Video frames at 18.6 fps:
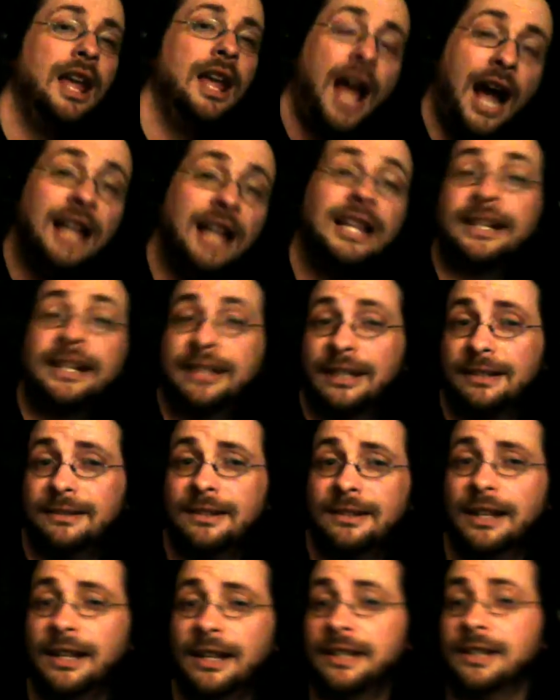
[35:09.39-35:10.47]
I liked
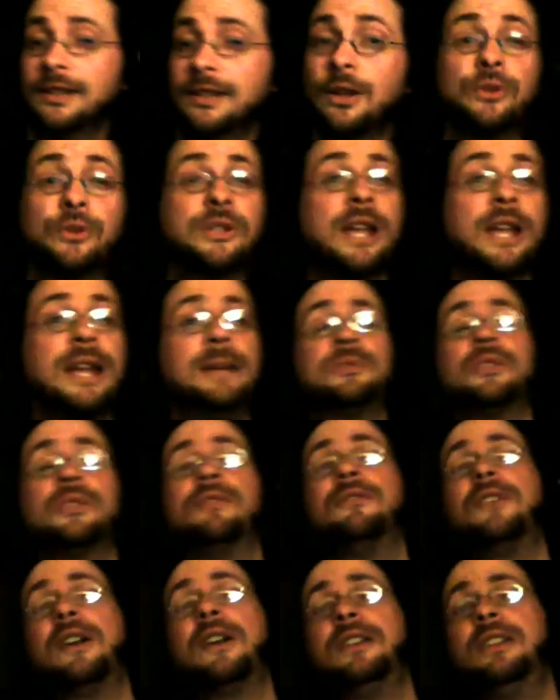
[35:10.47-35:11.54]
it. Those games are
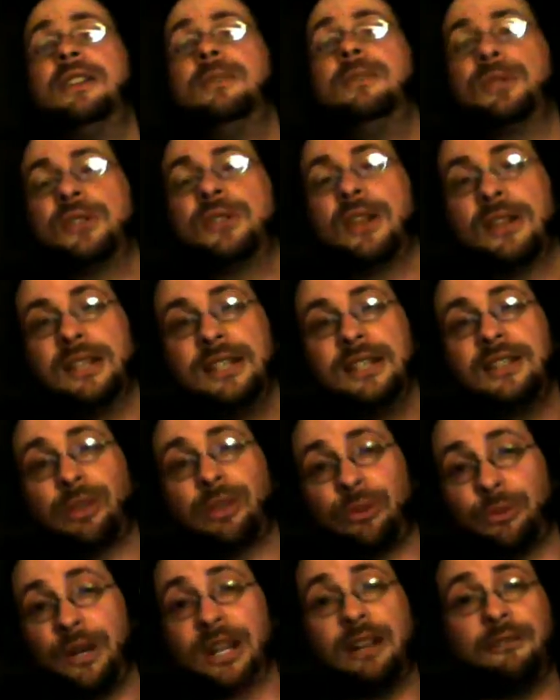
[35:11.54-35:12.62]
very humorous. At least
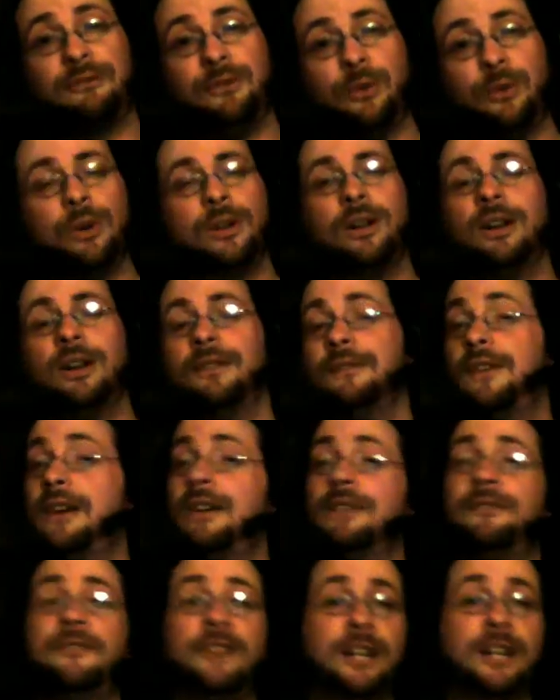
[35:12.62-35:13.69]
3 and 4 are very
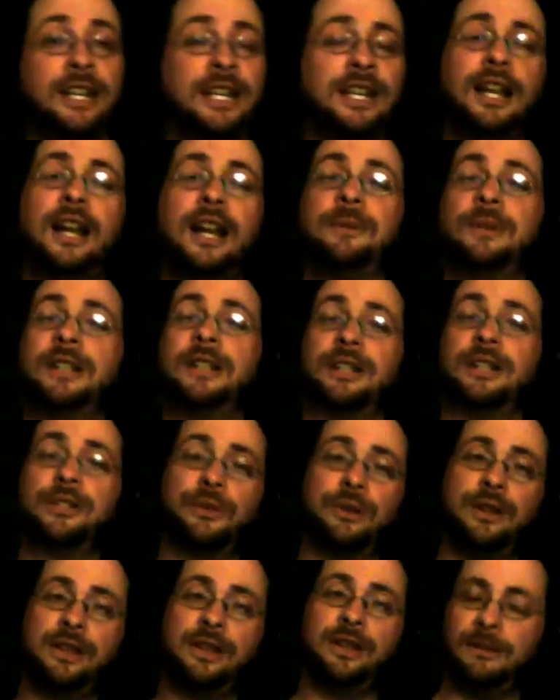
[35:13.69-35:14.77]
funny. I really
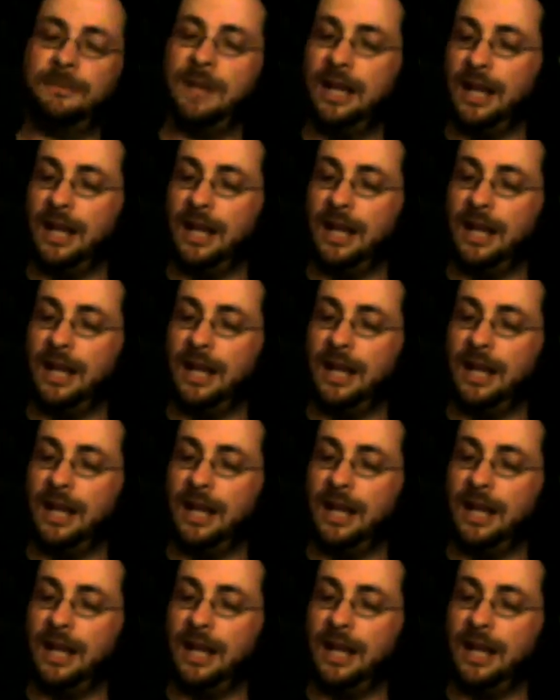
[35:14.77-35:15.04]
enjoy them.